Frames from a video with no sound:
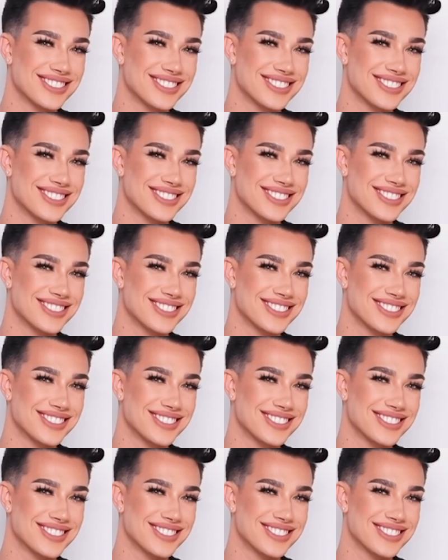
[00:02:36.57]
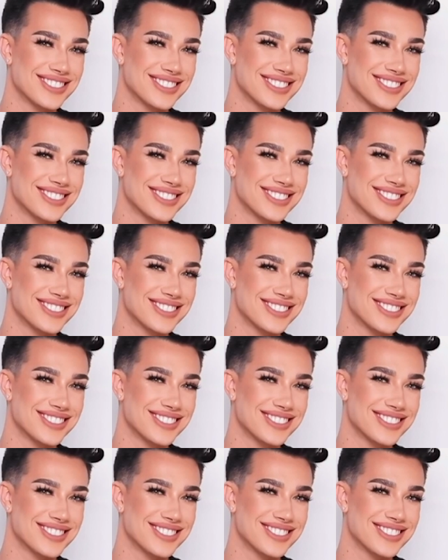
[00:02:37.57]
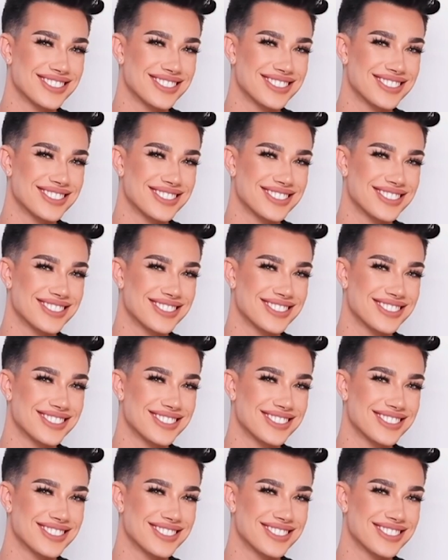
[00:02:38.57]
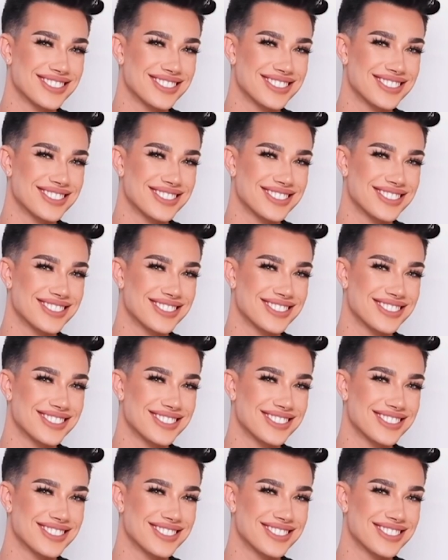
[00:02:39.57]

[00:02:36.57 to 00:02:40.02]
This person isn't speaking.